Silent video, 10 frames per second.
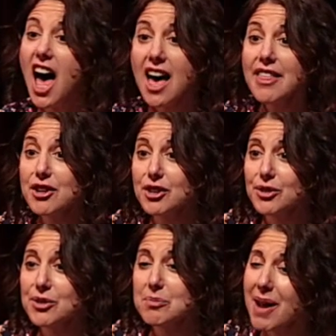
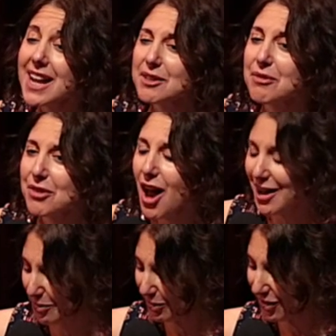Others might have
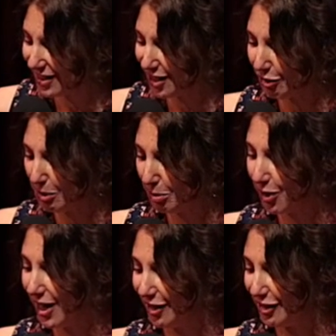thought I was teetering
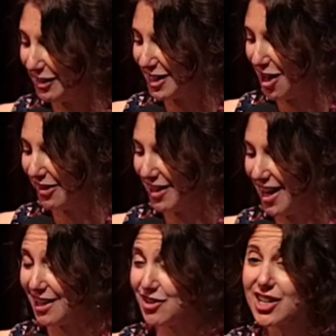precariously on the
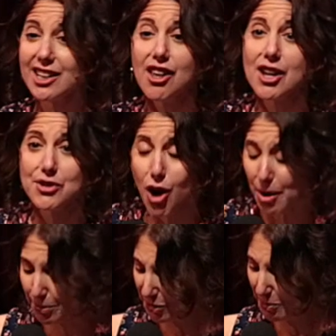edge, had lost
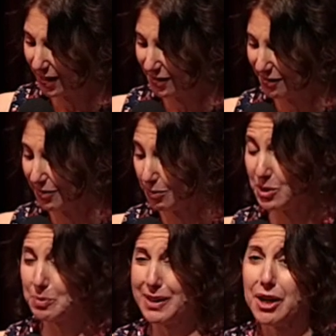all perspective, and
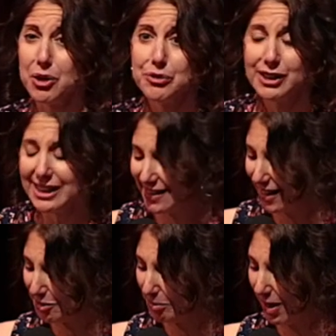was being overly
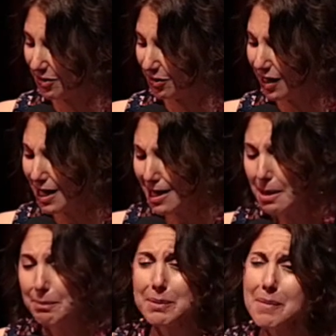sentimental.
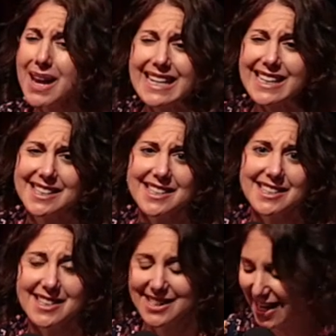But my kids
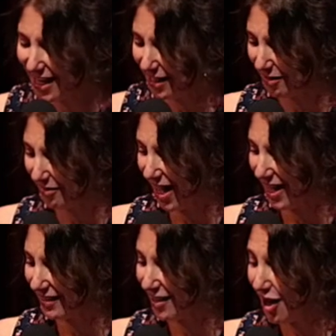didn't see any of
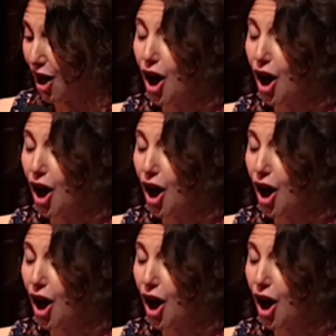that.